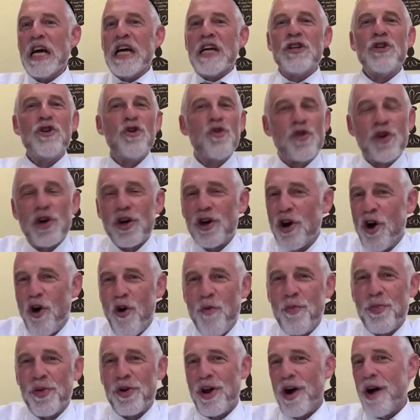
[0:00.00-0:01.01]
You could
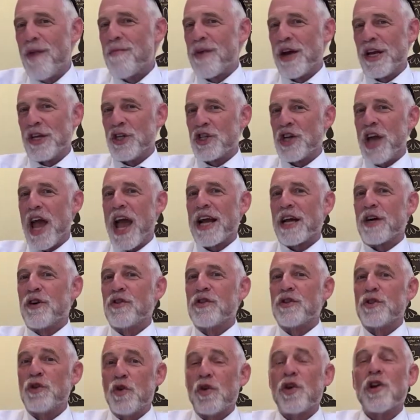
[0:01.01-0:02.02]
open up my
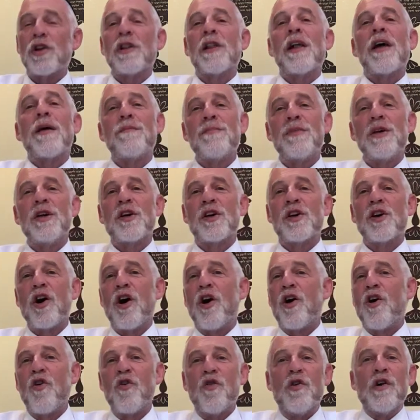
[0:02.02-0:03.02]
shackles. You can let me
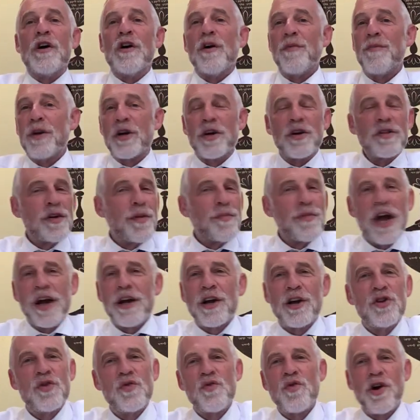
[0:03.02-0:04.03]
go because I'm not
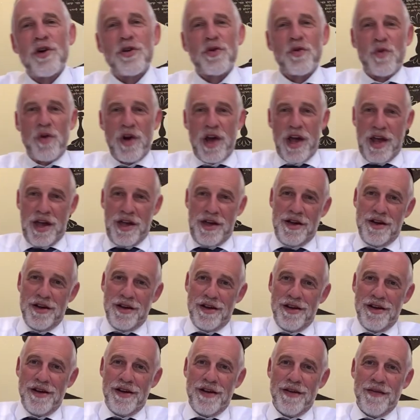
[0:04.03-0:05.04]
going to run away.
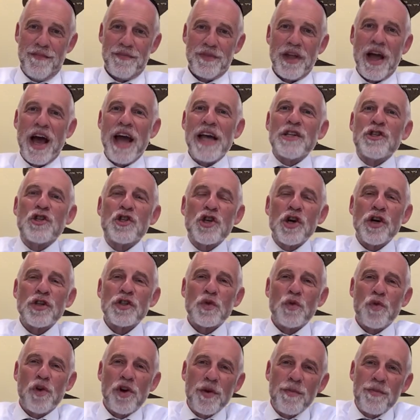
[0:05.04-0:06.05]
I
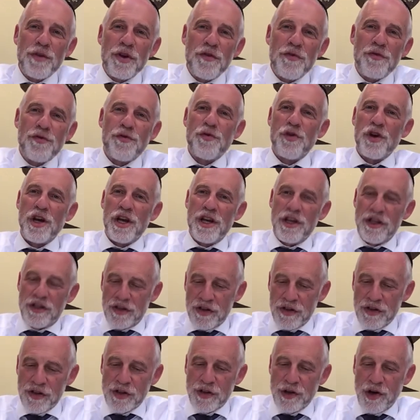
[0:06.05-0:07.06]
just want to be free
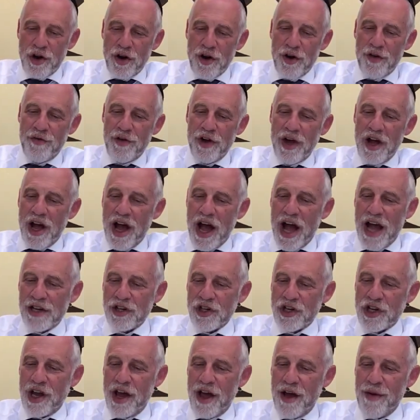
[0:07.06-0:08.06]
to serve
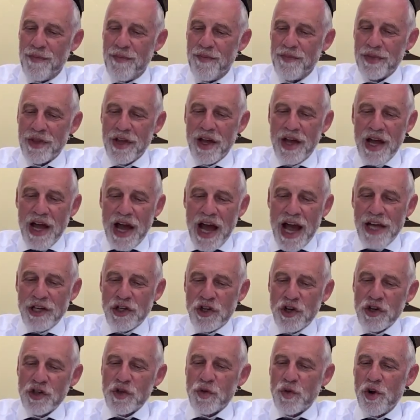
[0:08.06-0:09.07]
Hashem. I
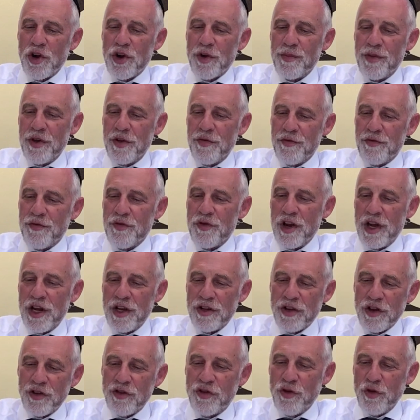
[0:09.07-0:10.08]
just want to be free
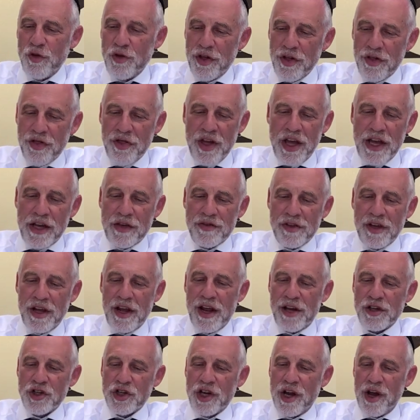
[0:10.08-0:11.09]
to do the things that
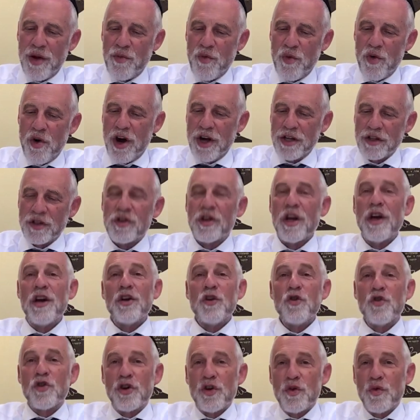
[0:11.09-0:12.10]
Hashem wants.
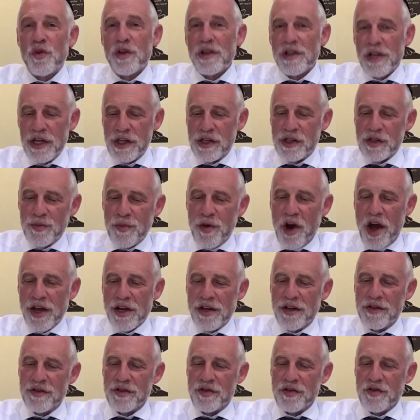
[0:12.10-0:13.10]
You could release my
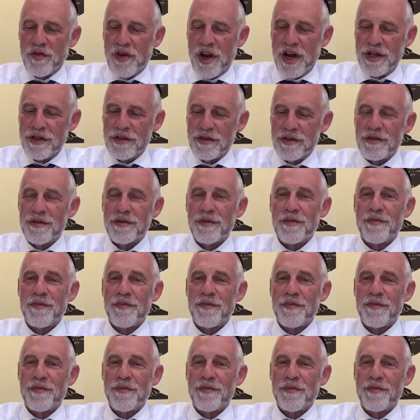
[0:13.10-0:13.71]
constraints.